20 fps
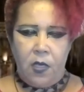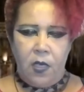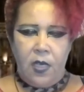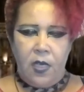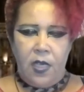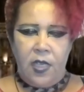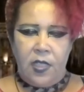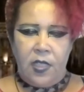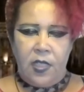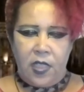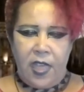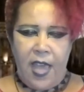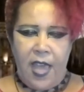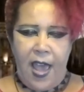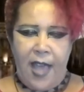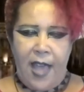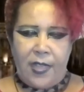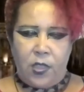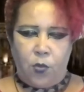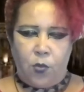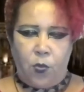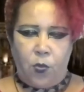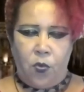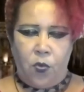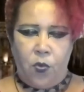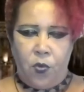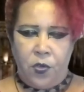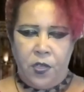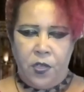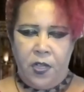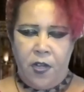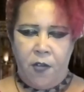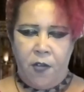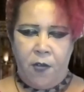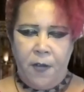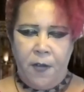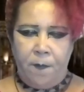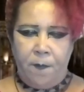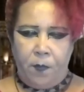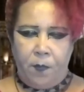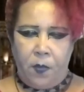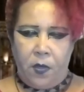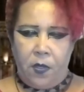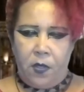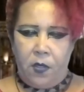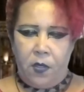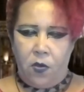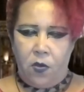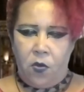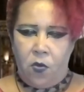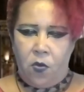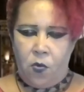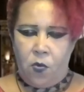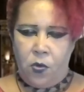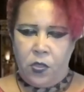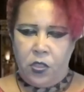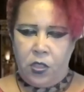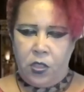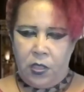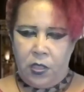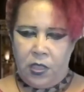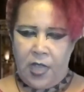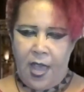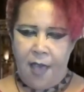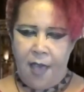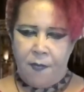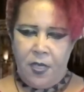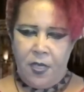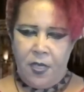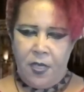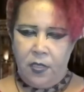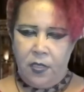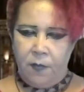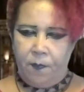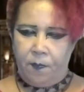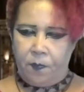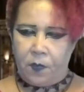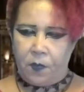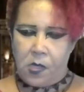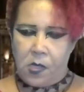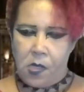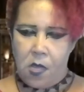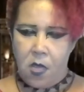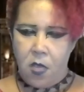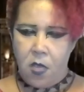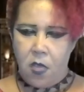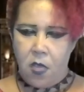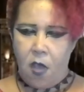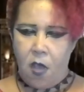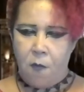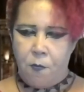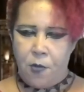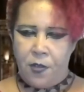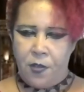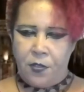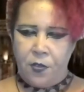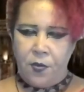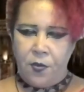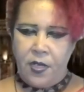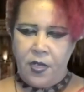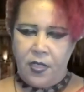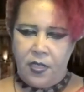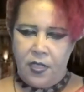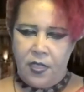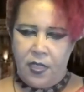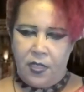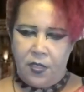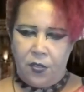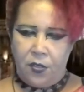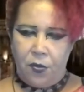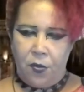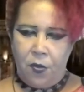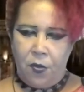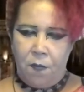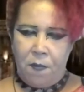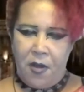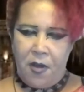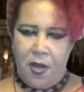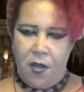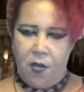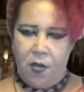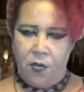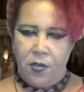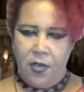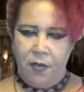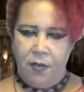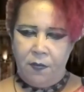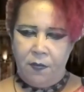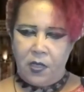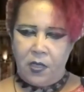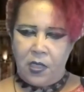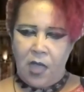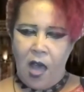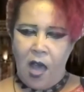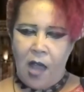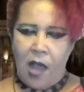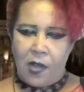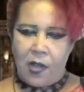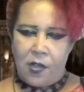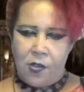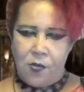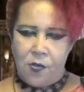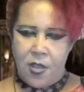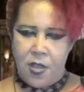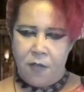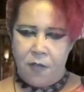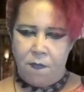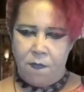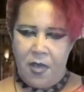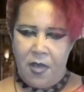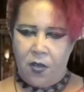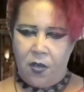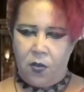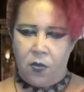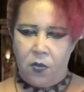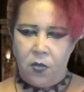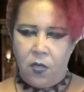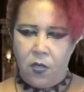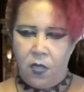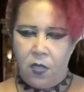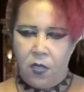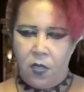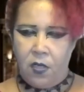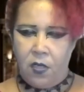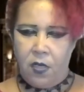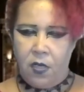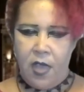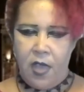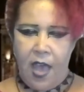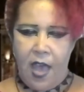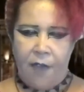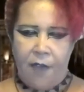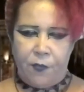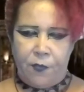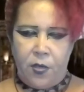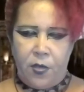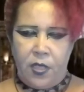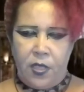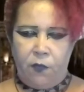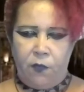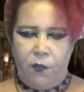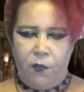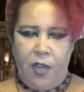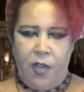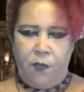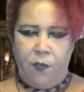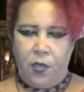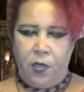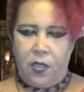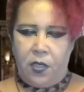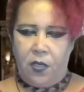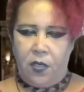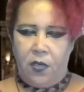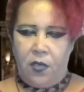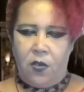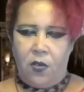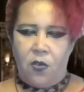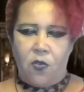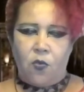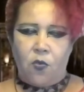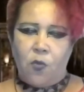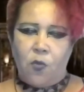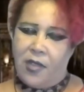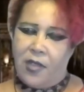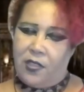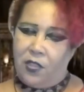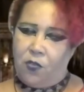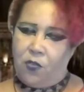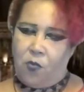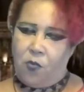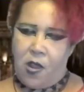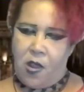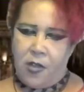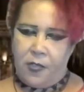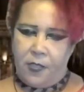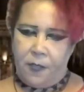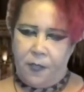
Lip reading: His cats were ordinary orange tabbies, a brother and a sister pair named Taco and Belle, after his favorite restaurant.